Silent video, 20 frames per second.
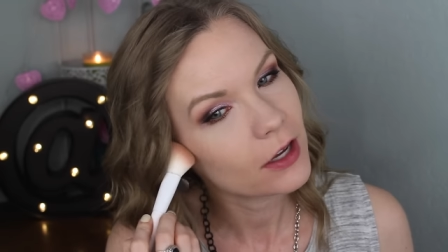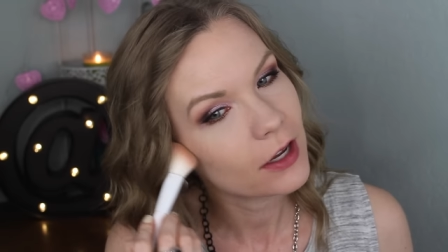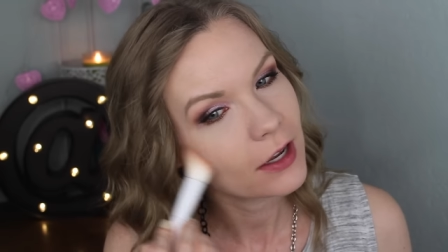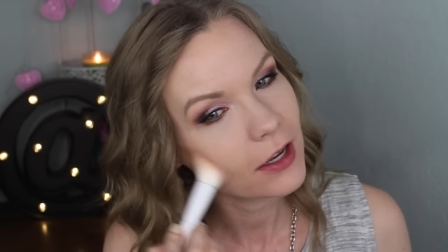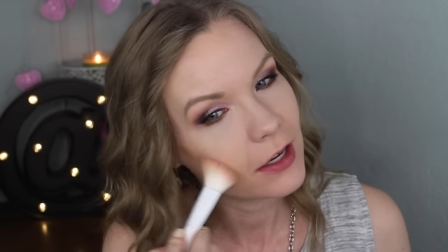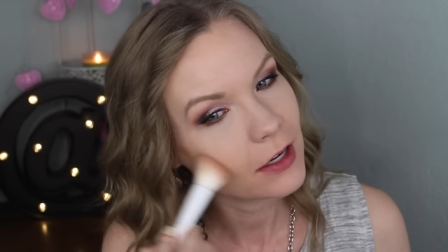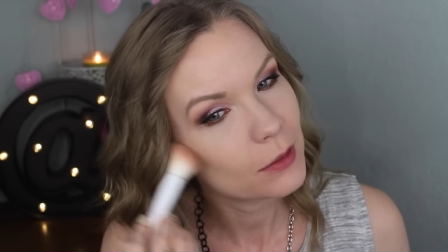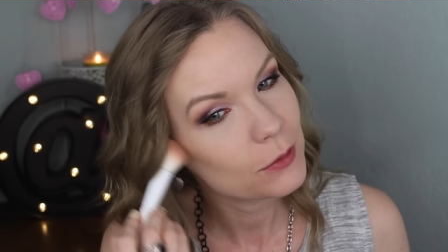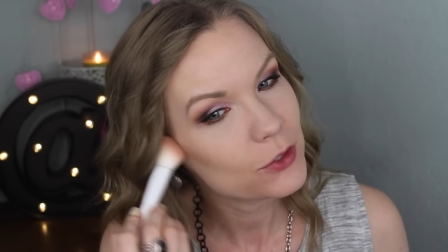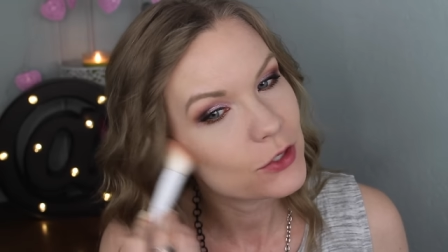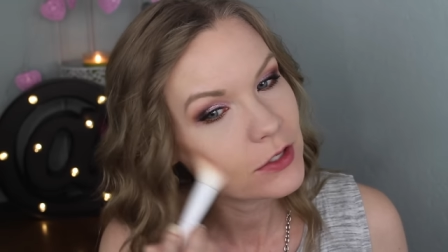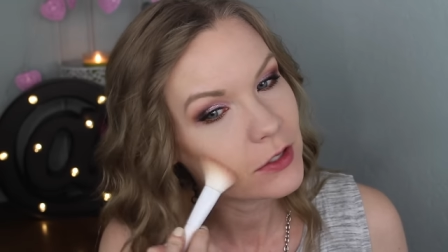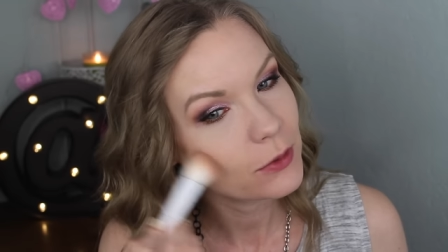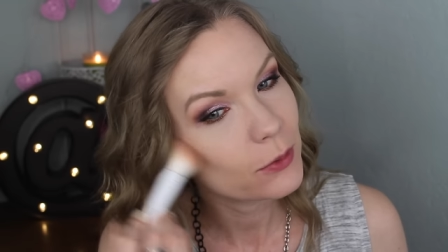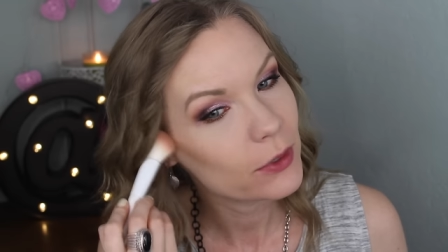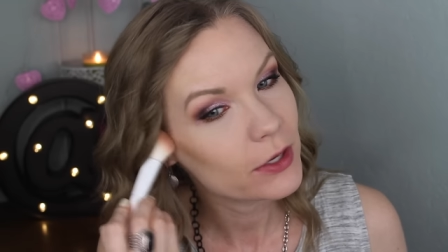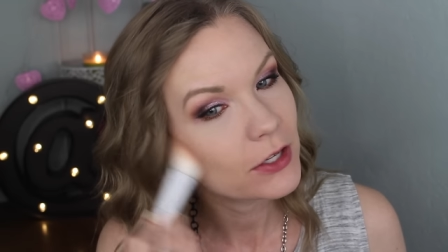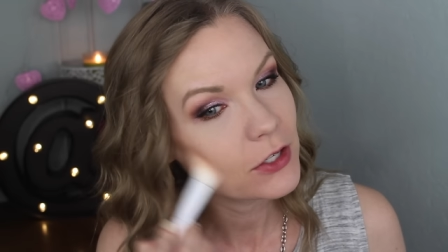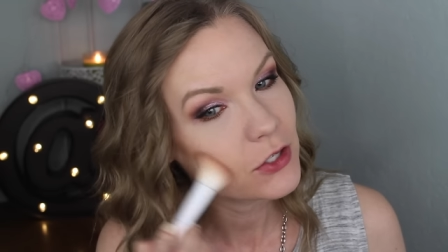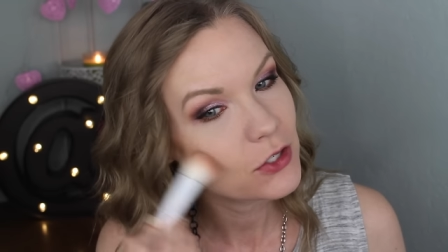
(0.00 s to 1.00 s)
and I'm just
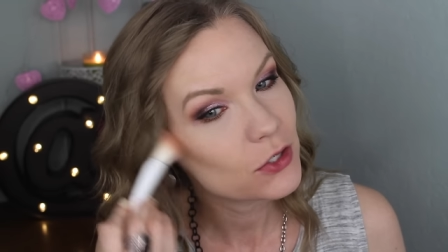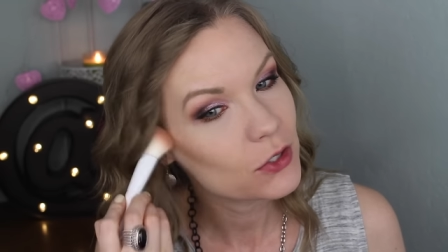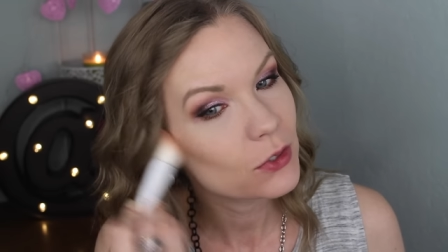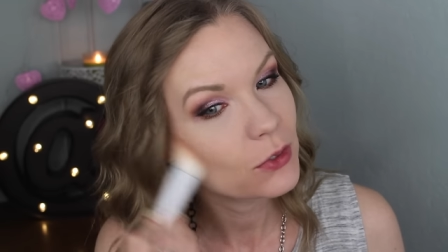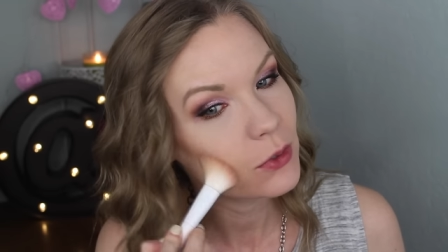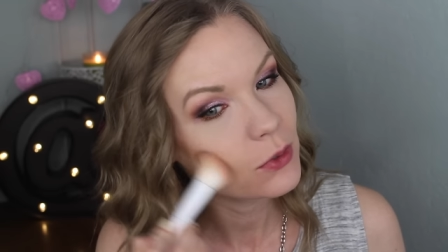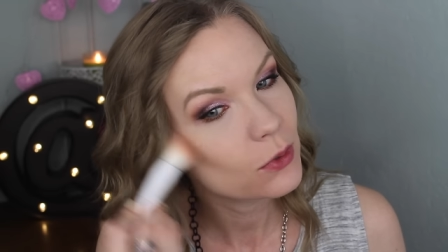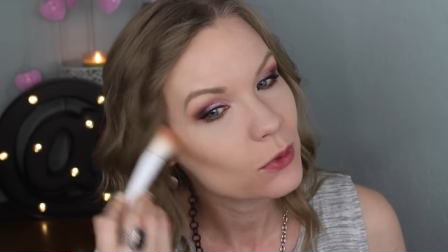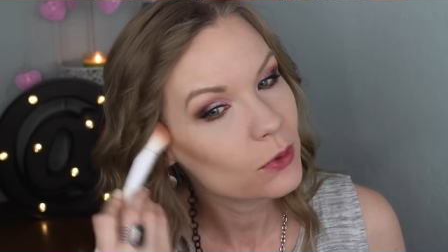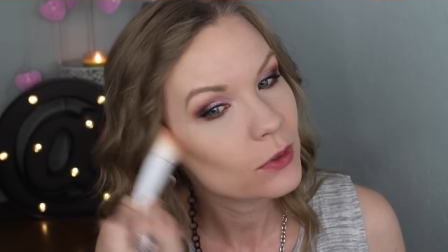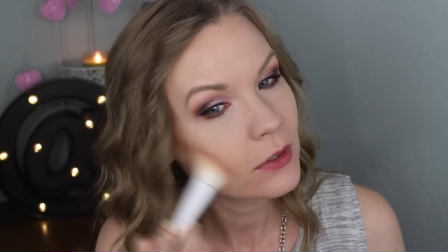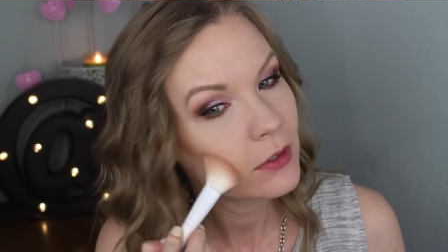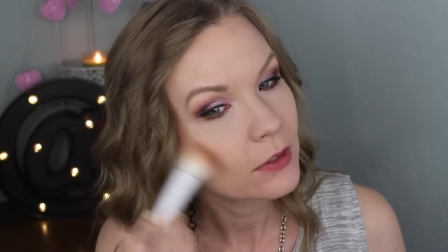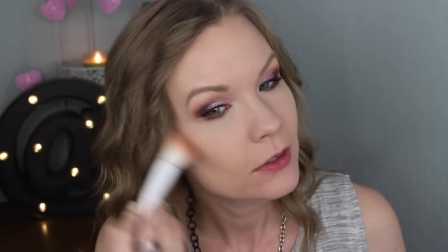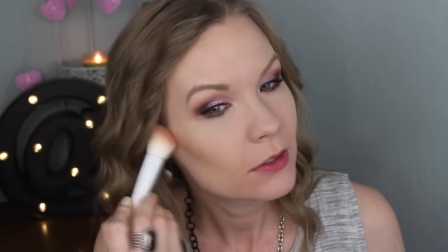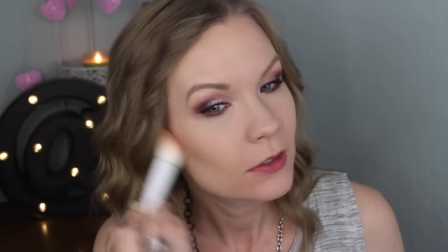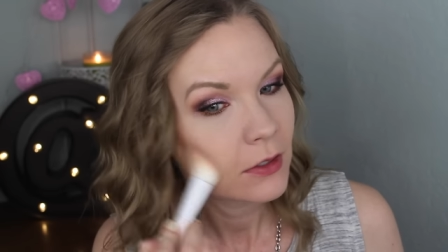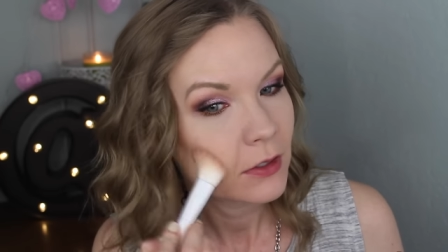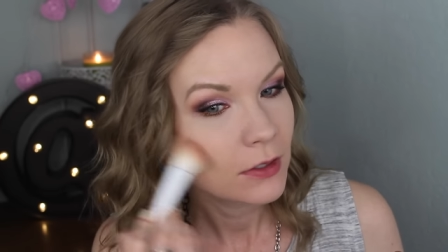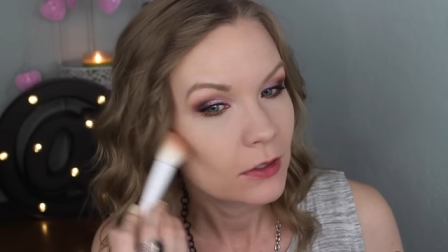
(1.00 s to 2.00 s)
going to
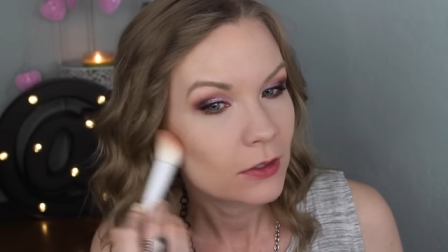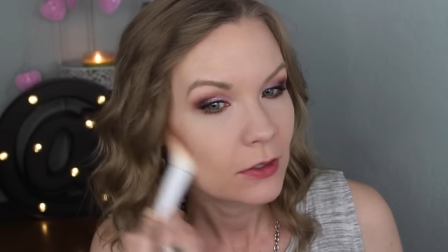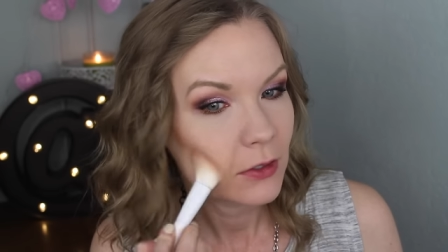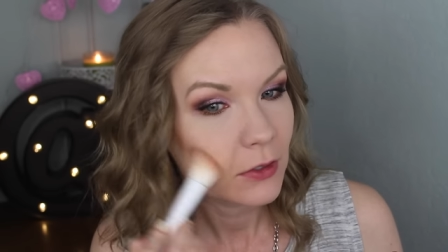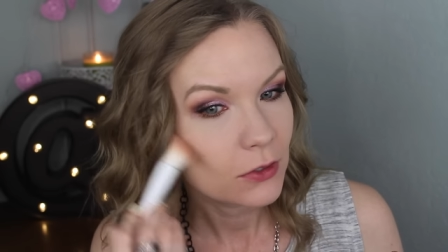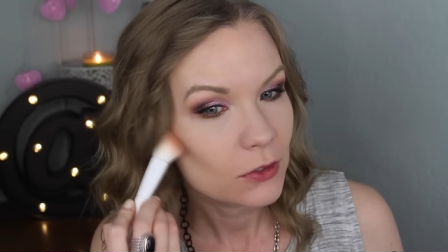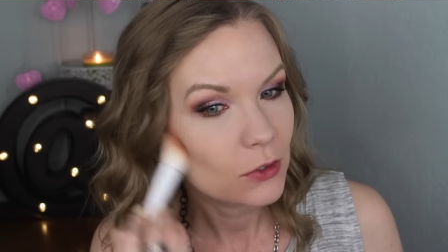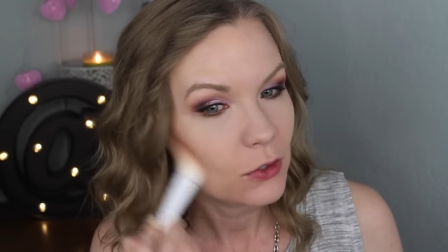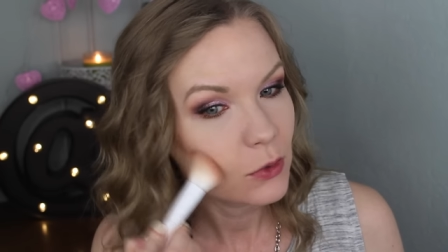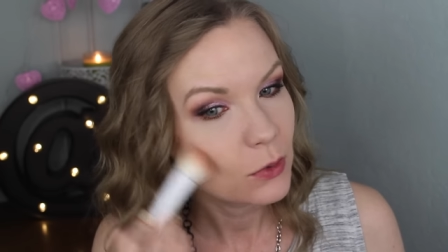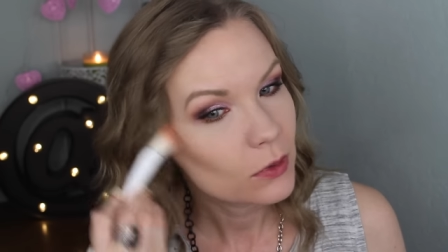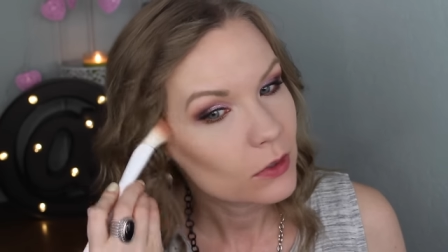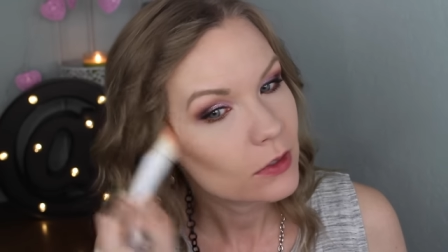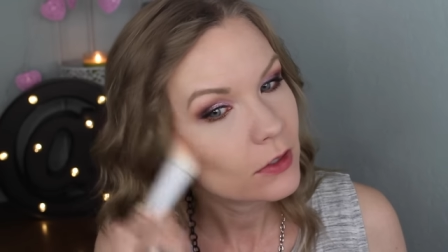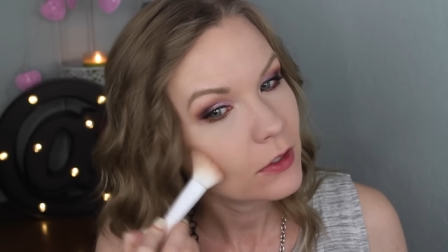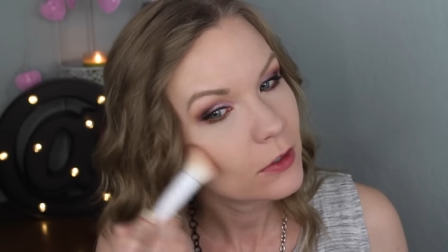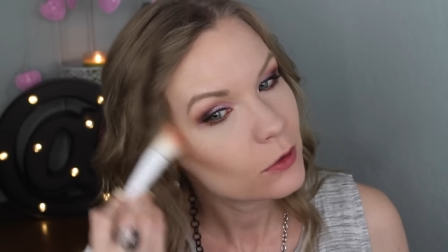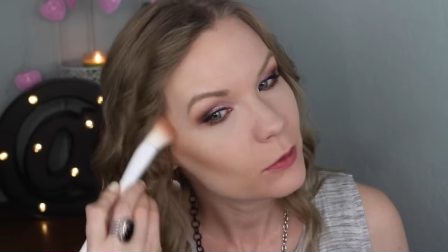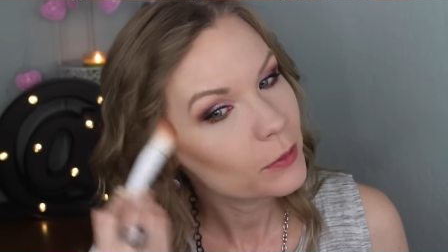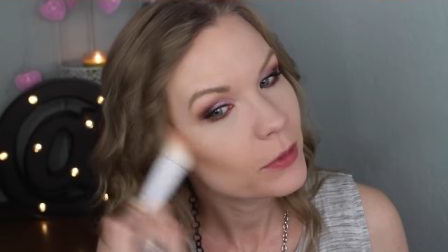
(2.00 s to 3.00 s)
do a
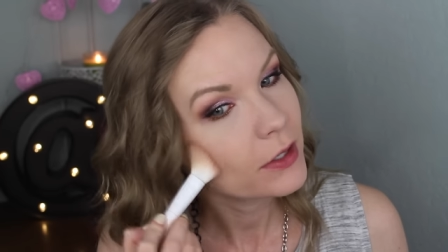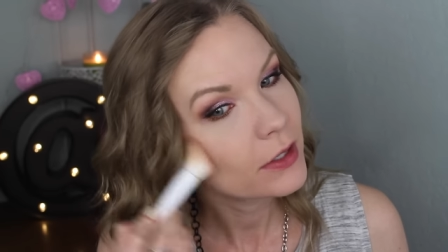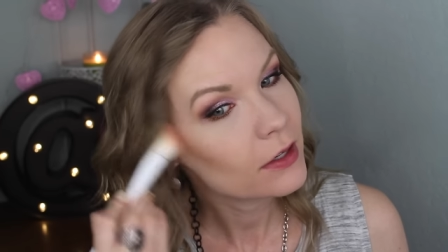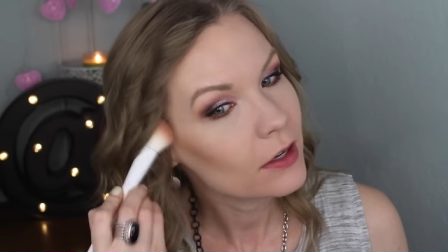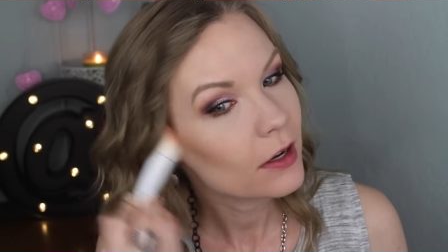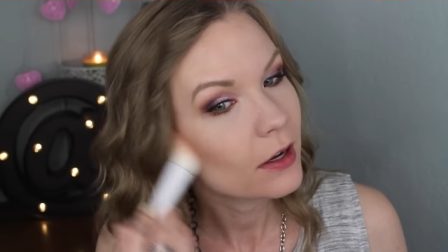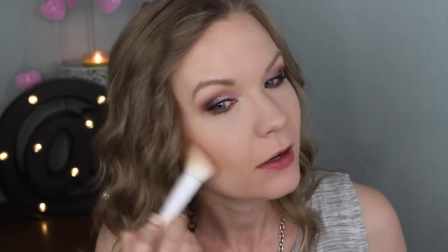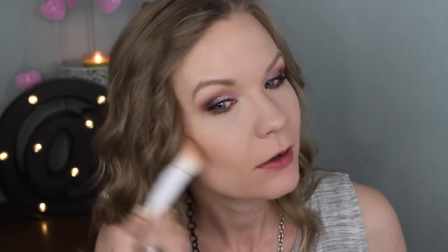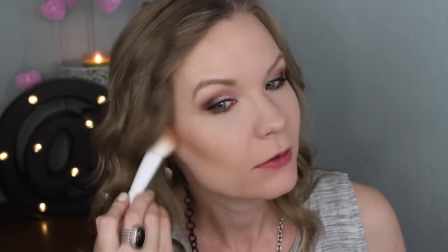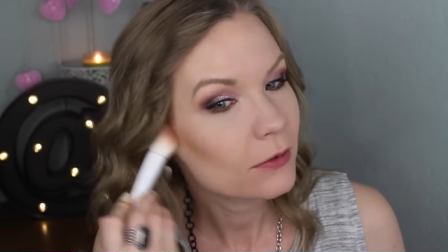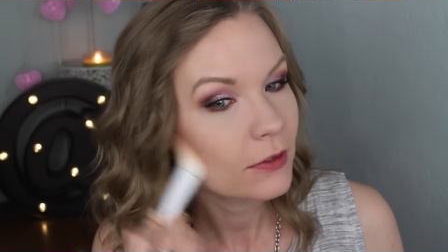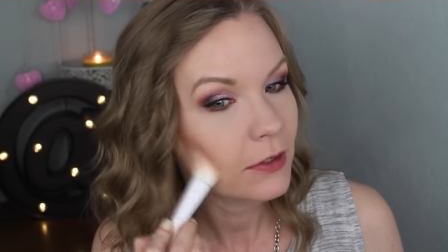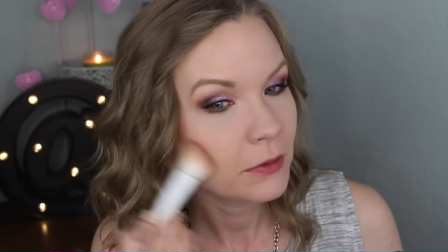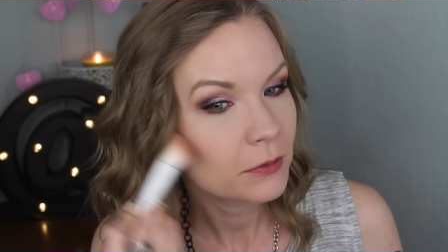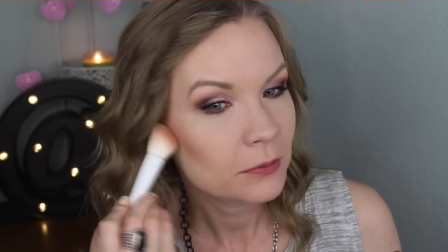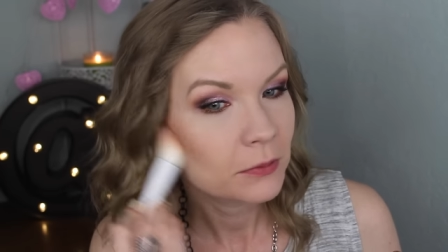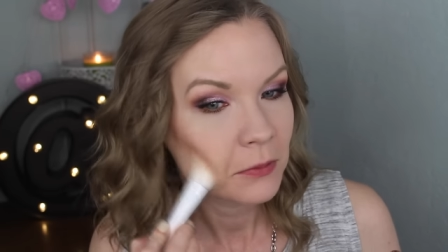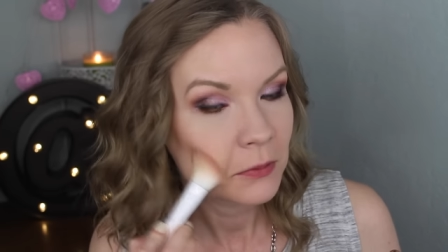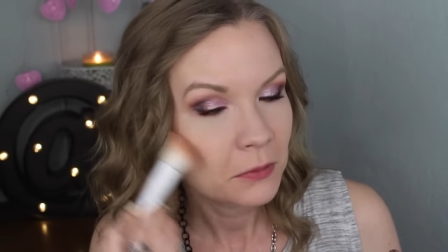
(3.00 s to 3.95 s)
little bit of